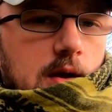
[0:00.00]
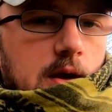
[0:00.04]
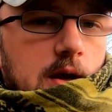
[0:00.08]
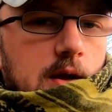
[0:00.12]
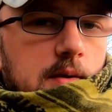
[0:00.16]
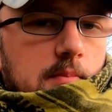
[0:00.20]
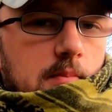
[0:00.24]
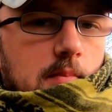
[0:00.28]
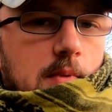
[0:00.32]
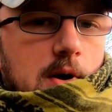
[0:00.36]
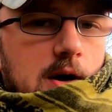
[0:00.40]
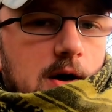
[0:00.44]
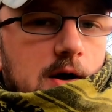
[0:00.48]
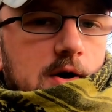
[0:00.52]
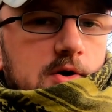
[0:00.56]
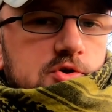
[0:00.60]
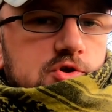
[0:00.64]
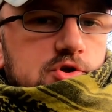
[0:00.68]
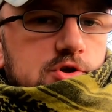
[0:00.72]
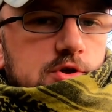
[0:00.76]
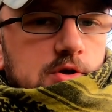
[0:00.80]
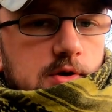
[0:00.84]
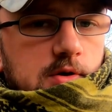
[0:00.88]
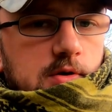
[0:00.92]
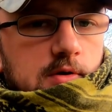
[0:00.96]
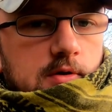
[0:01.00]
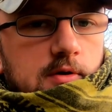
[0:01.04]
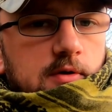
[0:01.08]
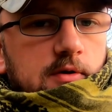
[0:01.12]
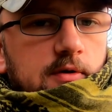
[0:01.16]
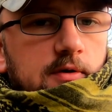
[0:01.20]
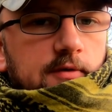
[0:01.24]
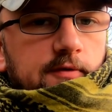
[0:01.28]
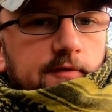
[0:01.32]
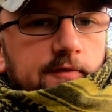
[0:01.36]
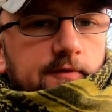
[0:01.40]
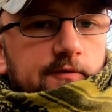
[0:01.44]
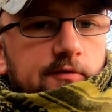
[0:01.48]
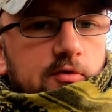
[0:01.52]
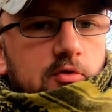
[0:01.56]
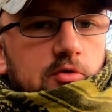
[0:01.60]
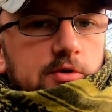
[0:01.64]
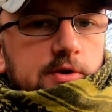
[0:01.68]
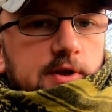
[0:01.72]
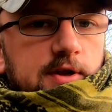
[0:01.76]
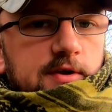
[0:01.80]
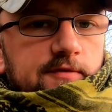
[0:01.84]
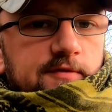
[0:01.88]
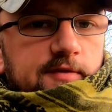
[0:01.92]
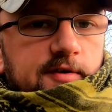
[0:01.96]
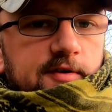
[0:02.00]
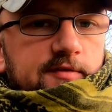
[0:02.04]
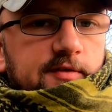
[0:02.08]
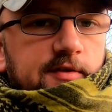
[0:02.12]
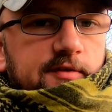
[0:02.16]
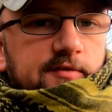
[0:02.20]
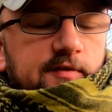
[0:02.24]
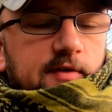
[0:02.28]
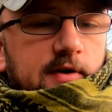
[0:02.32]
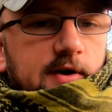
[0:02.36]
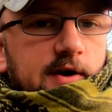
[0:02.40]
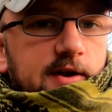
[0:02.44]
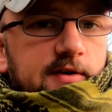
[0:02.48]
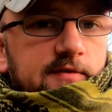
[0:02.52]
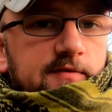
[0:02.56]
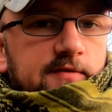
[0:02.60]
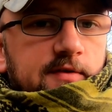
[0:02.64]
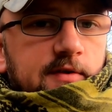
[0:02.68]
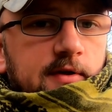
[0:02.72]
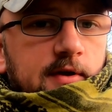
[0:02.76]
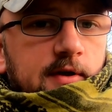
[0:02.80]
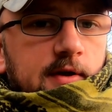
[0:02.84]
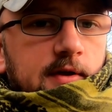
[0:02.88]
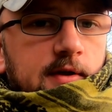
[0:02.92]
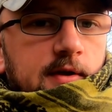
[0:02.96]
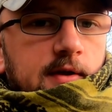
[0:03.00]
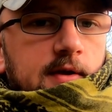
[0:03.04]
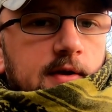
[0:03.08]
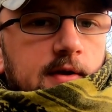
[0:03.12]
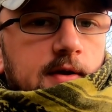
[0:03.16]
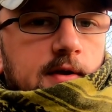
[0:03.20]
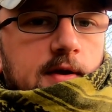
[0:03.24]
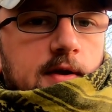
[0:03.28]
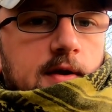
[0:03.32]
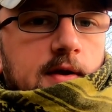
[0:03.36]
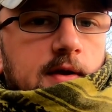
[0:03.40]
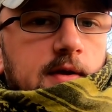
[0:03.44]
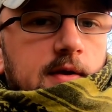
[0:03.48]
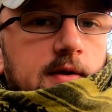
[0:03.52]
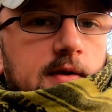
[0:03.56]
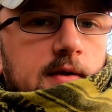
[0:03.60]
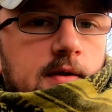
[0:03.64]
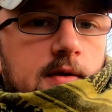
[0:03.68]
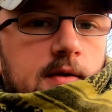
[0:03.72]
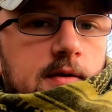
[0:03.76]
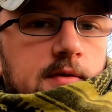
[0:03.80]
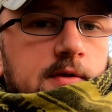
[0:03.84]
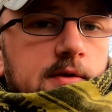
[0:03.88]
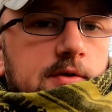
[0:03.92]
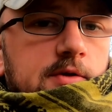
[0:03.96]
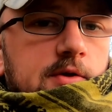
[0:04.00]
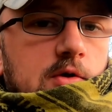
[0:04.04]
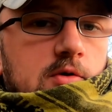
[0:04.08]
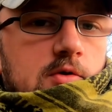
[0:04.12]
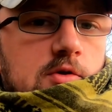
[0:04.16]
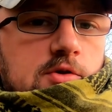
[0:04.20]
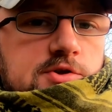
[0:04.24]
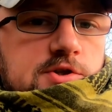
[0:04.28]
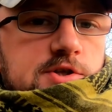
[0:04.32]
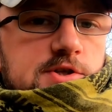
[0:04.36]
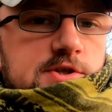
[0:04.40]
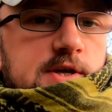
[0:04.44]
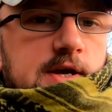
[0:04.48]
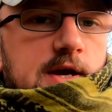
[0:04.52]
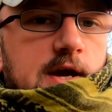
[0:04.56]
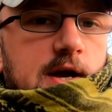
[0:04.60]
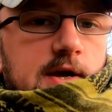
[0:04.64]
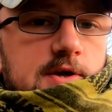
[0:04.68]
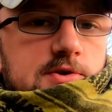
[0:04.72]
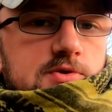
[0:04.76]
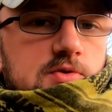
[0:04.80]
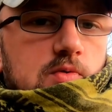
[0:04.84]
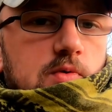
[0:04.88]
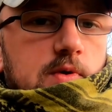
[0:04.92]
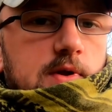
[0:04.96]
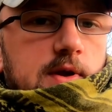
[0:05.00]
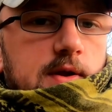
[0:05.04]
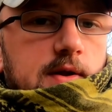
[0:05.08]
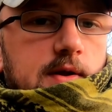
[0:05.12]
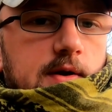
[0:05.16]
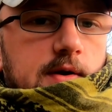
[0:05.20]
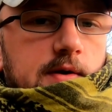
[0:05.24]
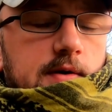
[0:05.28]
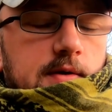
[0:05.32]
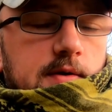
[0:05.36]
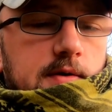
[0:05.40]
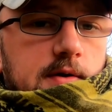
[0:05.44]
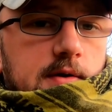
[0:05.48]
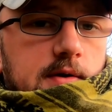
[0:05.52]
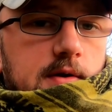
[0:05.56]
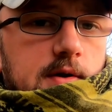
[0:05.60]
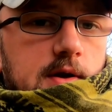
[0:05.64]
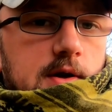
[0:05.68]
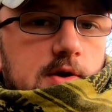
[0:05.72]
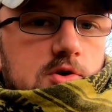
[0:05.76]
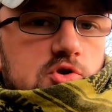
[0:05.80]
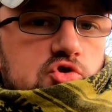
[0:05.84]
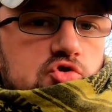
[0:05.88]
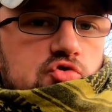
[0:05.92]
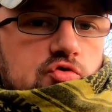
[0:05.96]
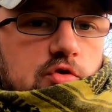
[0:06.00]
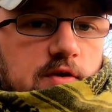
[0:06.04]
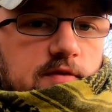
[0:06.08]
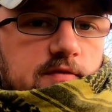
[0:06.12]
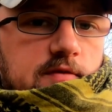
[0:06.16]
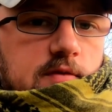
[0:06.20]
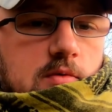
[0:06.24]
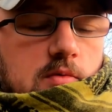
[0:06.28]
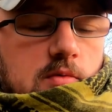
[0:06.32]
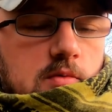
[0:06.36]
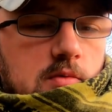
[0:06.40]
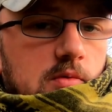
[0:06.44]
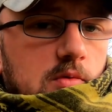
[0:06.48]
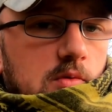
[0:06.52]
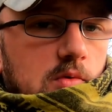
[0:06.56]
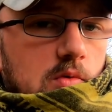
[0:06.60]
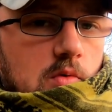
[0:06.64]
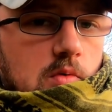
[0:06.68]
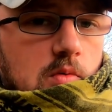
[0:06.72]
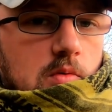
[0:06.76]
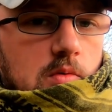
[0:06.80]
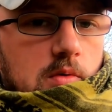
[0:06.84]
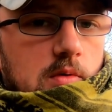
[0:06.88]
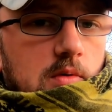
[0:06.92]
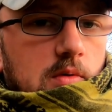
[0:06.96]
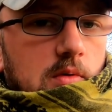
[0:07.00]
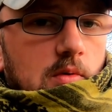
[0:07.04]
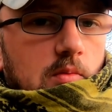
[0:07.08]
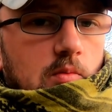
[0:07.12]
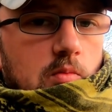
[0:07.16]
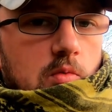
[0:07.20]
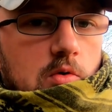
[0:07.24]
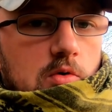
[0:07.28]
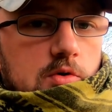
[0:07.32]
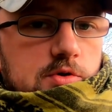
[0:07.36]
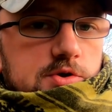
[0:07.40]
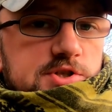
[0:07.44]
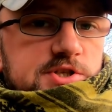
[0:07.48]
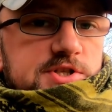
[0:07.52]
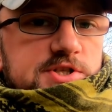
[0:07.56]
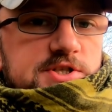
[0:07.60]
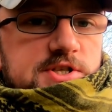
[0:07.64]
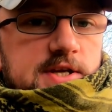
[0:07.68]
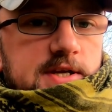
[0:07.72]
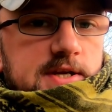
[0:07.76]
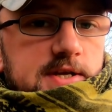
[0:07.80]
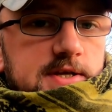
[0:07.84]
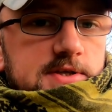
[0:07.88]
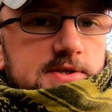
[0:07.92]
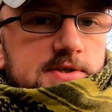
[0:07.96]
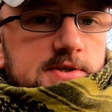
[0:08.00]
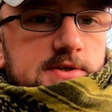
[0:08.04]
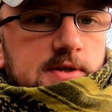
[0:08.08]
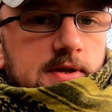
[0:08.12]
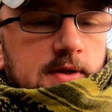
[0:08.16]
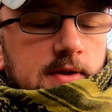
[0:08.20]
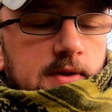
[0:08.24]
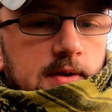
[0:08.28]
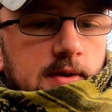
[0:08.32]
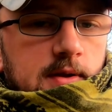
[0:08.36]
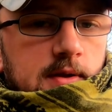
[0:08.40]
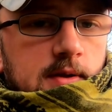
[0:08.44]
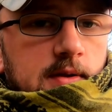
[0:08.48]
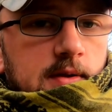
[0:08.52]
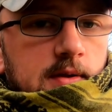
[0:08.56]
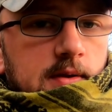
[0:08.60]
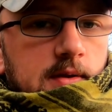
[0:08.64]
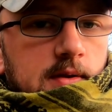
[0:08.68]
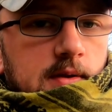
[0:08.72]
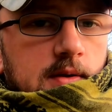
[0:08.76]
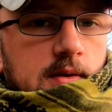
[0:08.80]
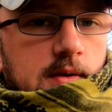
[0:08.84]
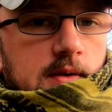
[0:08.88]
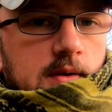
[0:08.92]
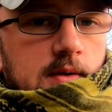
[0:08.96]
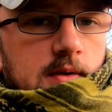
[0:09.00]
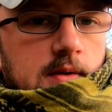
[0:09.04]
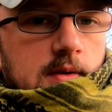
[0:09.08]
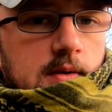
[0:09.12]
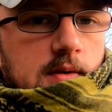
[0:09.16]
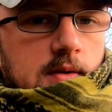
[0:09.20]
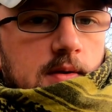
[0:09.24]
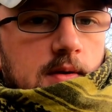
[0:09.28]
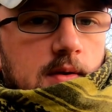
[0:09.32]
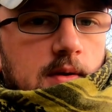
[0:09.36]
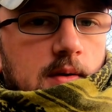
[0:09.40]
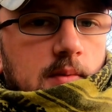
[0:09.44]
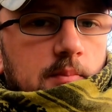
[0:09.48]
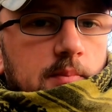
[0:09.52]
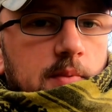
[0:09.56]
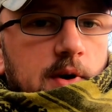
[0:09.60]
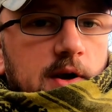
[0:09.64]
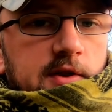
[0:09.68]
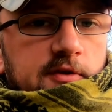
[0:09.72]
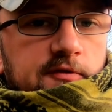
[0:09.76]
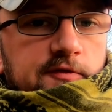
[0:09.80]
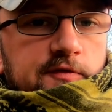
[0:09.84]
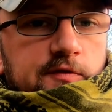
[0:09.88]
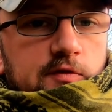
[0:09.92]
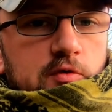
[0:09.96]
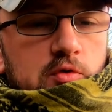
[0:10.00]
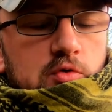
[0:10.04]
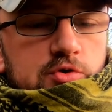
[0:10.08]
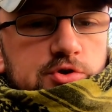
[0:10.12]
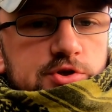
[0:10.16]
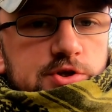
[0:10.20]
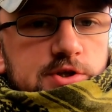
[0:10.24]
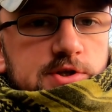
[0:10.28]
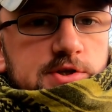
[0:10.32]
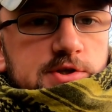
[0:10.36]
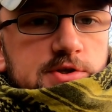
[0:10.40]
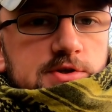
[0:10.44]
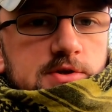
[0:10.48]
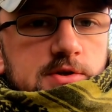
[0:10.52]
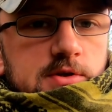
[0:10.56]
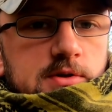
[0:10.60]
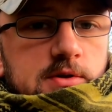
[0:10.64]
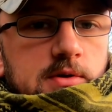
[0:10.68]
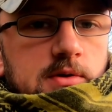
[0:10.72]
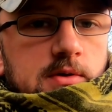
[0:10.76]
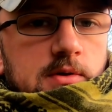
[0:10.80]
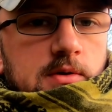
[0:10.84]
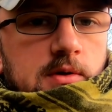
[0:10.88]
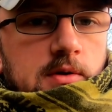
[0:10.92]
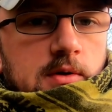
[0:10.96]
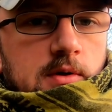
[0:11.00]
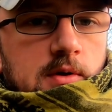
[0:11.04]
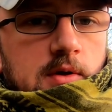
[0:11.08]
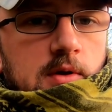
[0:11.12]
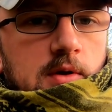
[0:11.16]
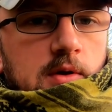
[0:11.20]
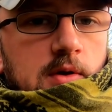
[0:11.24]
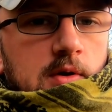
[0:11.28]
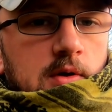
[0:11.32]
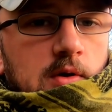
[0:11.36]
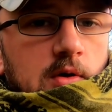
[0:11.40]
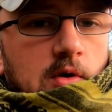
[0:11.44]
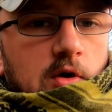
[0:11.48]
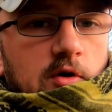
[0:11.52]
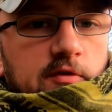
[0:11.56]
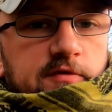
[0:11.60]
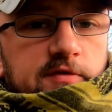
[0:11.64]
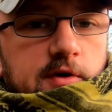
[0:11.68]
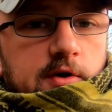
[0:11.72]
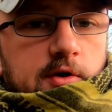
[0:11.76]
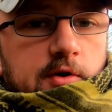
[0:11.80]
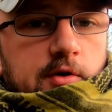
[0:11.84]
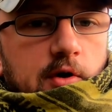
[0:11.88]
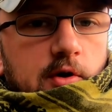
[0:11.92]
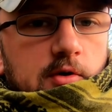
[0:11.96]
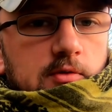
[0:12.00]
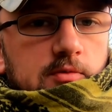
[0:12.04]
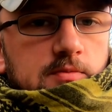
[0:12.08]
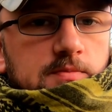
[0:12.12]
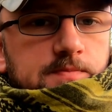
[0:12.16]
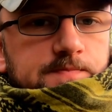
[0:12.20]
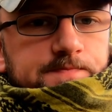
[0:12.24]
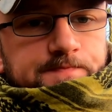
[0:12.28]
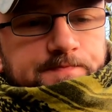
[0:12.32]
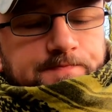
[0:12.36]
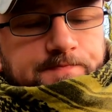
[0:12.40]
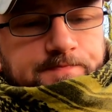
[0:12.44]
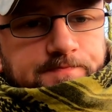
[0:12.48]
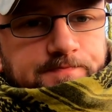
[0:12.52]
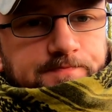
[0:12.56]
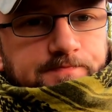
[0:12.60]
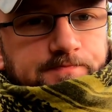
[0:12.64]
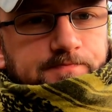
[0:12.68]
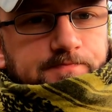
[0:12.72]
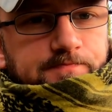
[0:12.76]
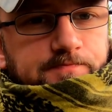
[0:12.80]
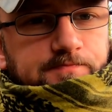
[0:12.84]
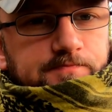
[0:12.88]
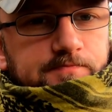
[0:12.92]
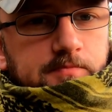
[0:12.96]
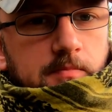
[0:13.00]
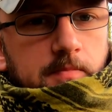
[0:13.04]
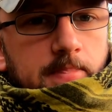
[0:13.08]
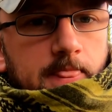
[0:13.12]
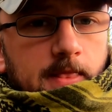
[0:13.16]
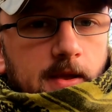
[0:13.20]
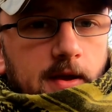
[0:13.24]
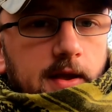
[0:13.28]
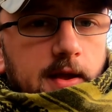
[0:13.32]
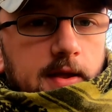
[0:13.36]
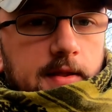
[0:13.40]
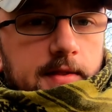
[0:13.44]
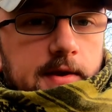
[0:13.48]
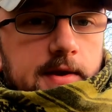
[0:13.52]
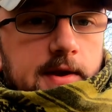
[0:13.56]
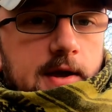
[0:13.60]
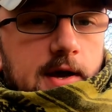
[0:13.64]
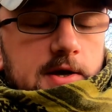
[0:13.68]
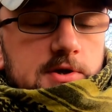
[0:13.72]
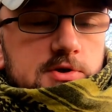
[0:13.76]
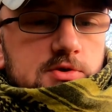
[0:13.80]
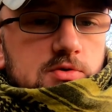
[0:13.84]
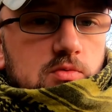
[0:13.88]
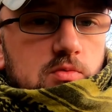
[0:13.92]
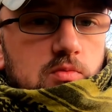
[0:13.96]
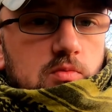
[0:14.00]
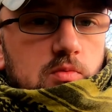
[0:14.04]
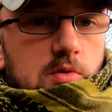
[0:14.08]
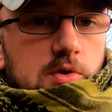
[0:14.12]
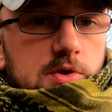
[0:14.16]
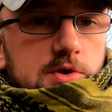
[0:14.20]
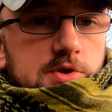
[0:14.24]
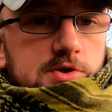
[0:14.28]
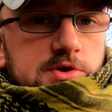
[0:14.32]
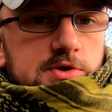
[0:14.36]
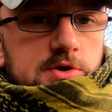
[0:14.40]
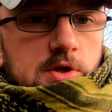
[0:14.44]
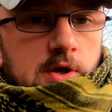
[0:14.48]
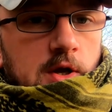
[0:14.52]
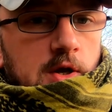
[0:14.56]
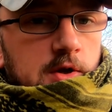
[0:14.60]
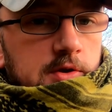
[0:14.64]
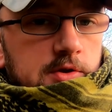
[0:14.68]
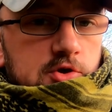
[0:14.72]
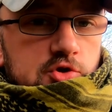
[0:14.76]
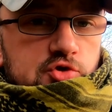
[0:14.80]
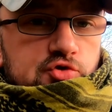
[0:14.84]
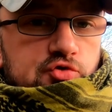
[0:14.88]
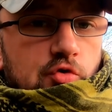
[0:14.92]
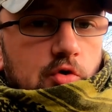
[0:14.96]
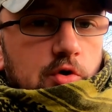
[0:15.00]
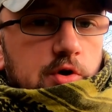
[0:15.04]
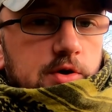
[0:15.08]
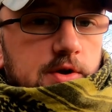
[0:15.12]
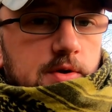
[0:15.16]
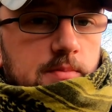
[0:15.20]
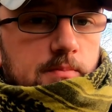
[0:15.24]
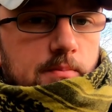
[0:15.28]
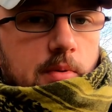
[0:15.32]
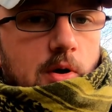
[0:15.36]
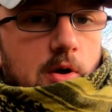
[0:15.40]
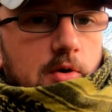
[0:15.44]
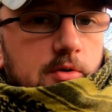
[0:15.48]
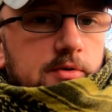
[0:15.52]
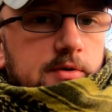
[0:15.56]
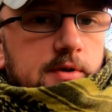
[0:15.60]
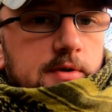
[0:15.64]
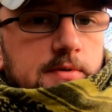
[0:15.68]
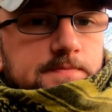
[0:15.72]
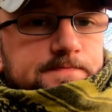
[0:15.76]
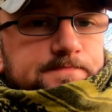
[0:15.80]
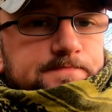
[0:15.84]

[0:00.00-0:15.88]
in March 1455, the Douglases' castle here at Strathaven was seized by the forces of the crown. The castle was destroyed and burned,